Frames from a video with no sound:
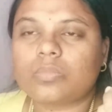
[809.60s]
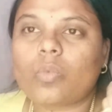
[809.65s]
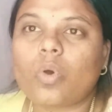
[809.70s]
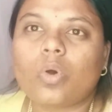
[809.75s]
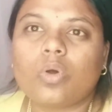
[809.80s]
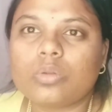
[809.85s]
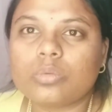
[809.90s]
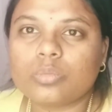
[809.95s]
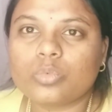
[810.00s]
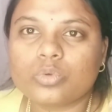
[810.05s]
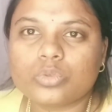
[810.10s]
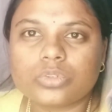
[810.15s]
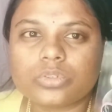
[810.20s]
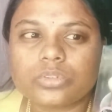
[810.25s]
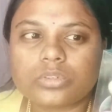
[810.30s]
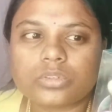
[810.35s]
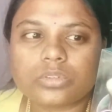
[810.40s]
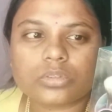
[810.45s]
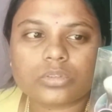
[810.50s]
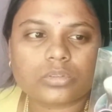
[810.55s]
Almost
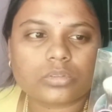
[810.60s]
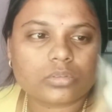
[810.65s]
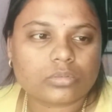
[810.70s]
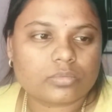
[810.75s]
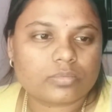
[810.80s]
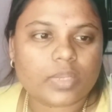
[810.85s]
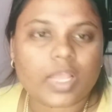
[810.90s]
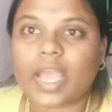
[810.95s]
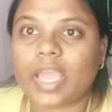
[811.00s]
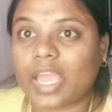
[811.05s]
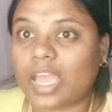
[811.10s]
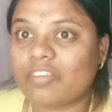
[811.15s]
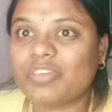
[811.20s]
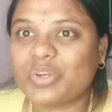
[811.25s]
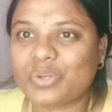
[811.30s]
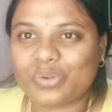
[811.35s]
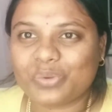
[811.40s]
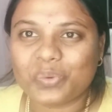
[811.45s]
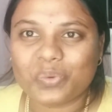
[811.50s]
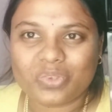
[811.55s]
I
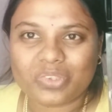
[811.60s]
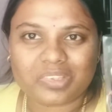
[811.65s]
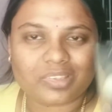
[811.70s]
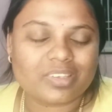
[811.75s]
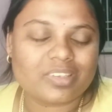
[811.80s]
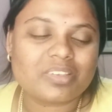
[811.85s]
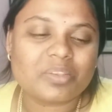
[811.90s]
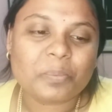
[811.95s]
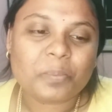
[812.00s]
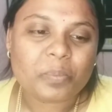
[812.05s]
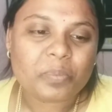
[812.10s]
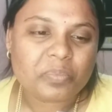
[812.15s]
haven't used this,